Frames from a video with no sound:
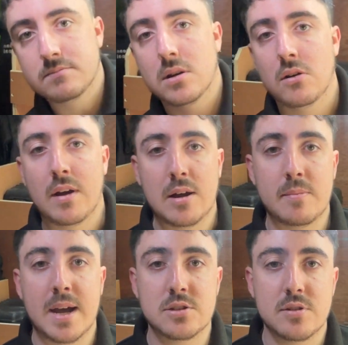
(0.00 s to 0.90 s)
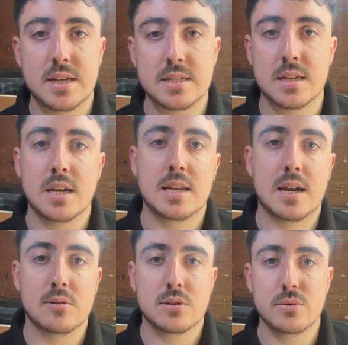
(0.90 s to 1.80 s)
are our batteries and
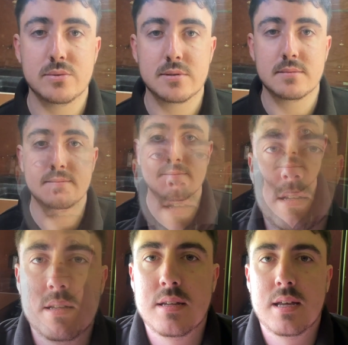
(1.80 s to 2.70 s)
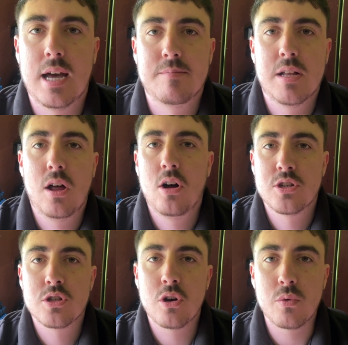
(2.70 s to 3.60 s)
our tools. And my
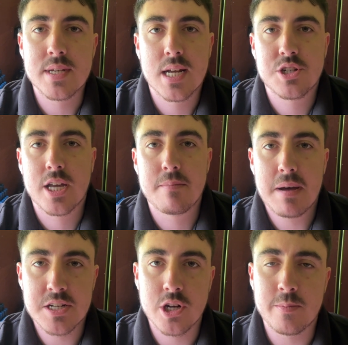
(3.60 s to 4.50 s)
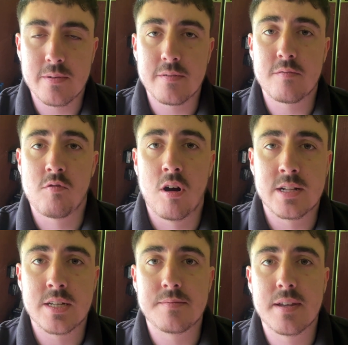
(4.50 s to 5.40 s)
last tool is actually a mashup of a
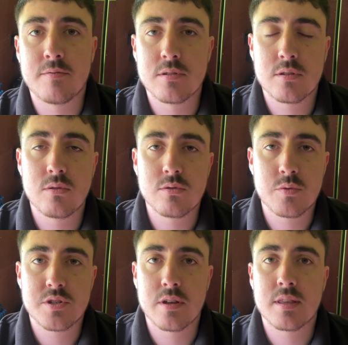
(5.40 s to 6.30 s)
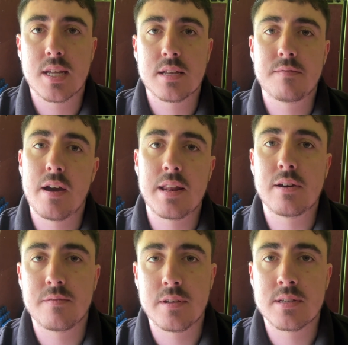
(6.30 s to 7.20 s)
variety of different tools, which I think are fairly
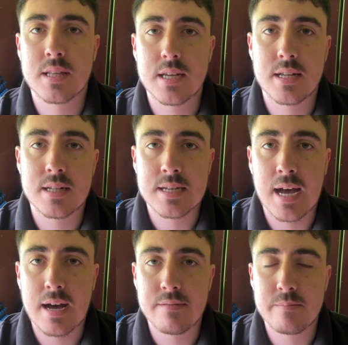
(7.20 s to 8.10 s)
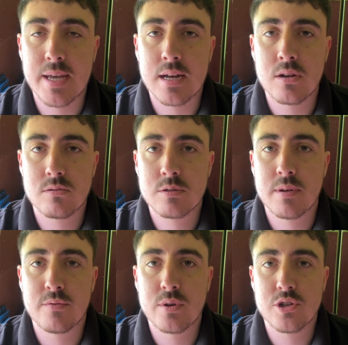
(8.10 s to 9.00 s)
obvious that you need to have being a
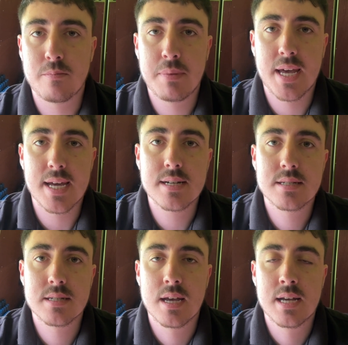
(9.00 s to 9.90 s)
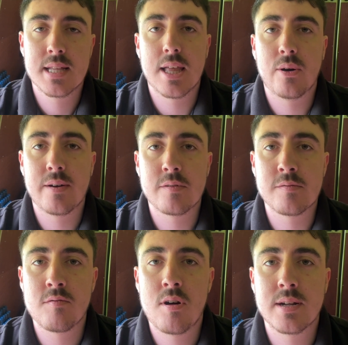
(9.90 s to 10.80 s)
locksmith, which are picks. Now, I have a
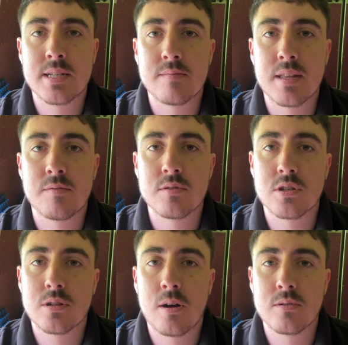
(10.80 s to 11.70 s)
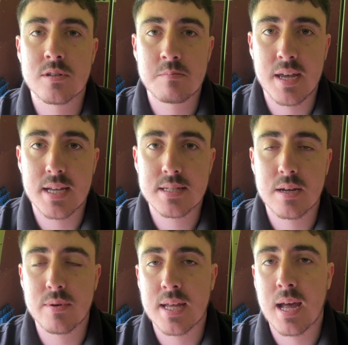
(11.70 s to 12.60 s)
variety of different styles of picks that
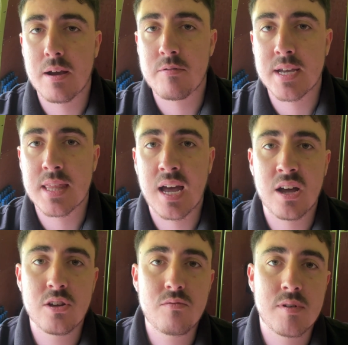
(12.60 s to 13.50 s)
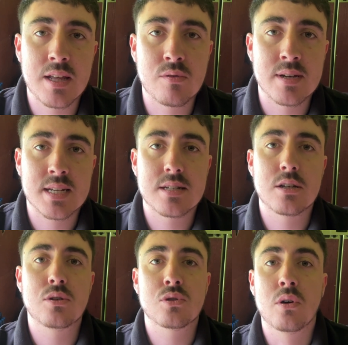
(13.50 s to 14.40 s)
we carry that I don't really always get to
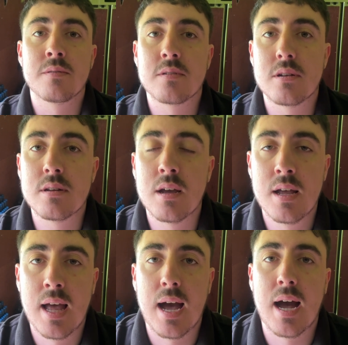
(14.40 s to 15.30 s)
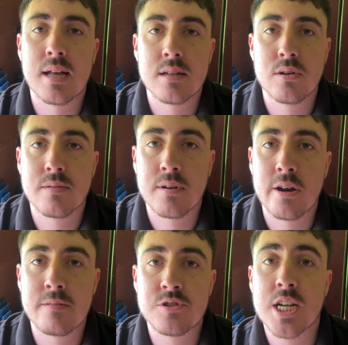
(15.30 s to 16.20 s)
use often, and a lot of
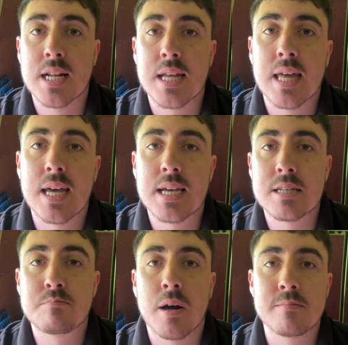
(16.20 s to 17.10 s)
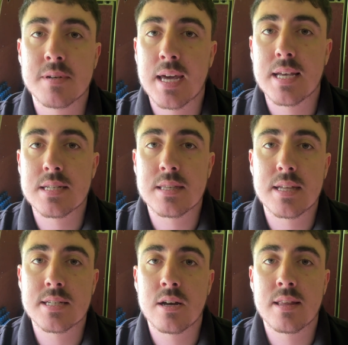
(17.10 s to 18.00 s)
kind of jiggly keys, bump keys and
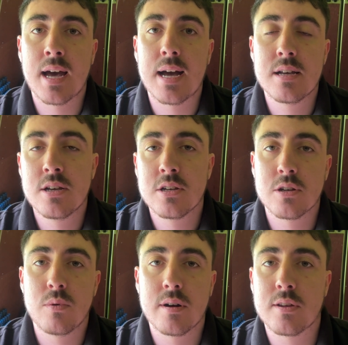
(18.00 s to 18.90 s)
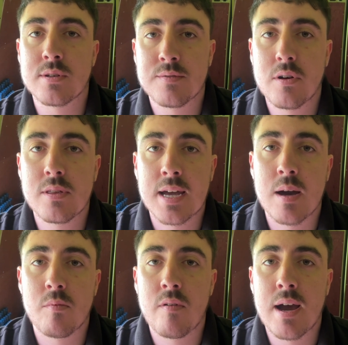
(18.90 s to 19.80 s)
things like that. So what I'm going to do is throw the
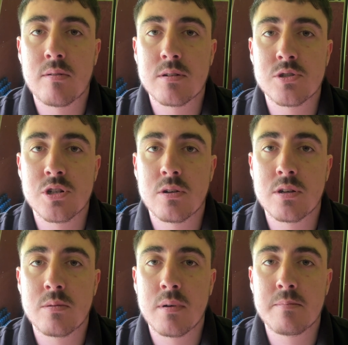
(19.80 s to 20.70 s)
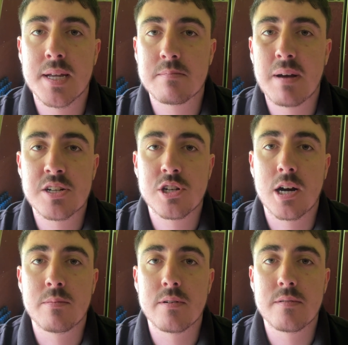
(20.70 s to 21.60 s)
camera around and show you my big mashup
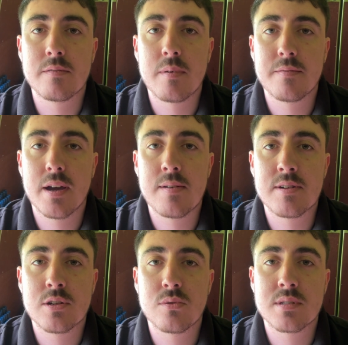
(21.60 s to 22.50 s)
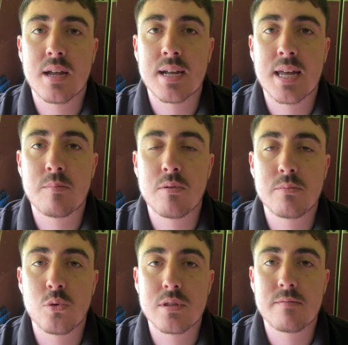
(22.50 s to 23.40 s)
of my favourite tools that I keep on
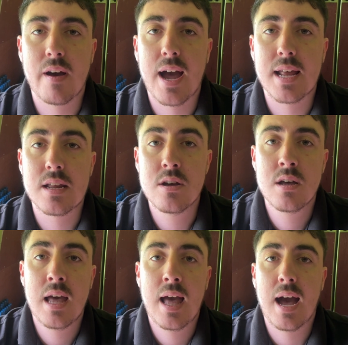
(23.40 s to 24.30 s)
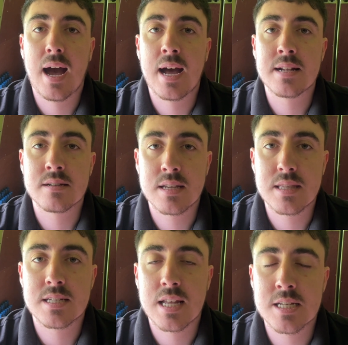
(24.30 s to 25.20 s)
board the van. And I think
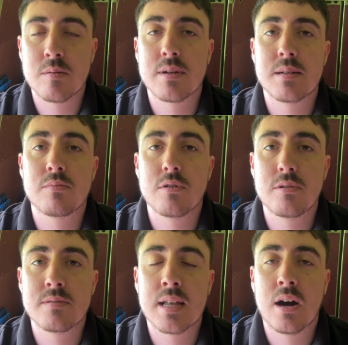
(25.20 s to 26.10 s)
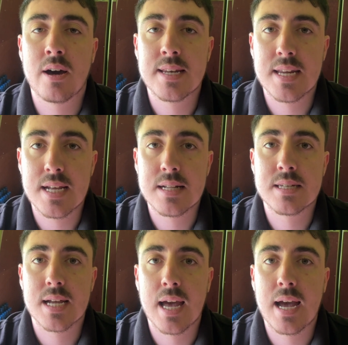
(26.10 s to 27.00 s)
this desperately proves that I need
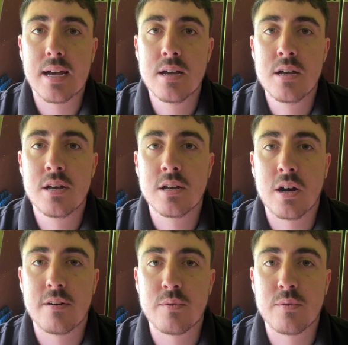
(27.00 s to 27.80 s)
to get kind of